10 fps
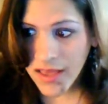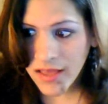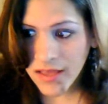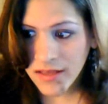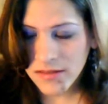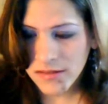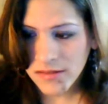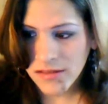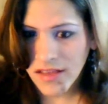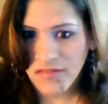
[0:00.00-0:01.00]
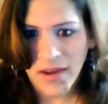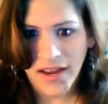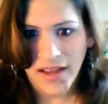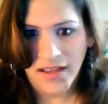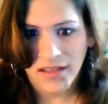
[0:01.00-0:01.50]
is if
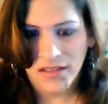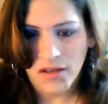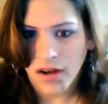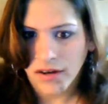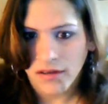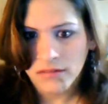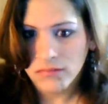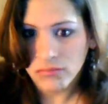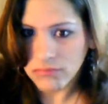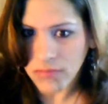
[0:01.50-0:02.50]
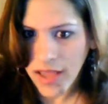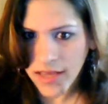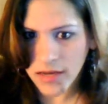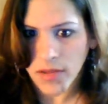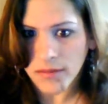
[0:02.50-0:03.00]
my daughter
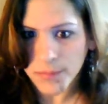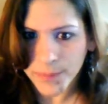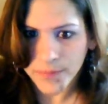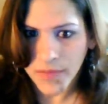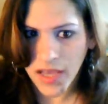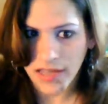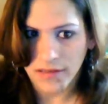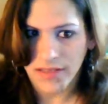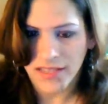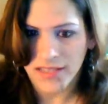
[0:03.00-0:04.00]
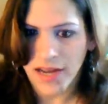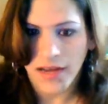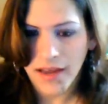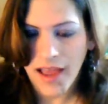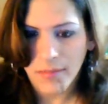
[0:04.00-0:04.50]
hated me, and that's
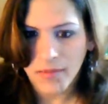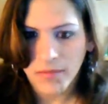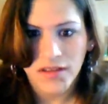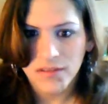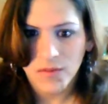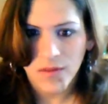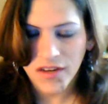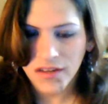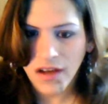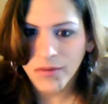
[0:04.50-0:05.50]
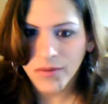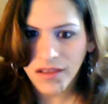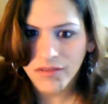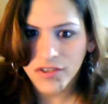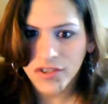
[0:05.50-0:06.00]
not going to happen, because me and my daughter, we
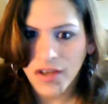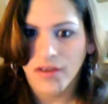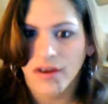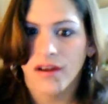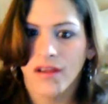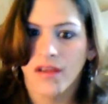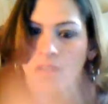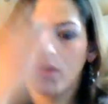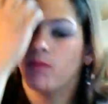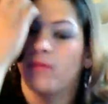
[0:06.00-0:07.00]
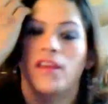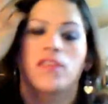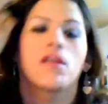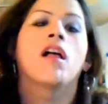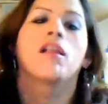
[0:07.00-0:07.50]
love each other
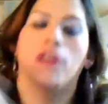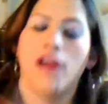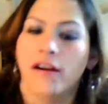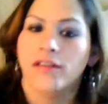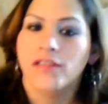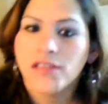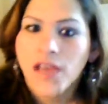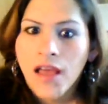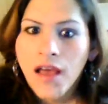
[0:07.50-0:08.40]
with all of our hearts.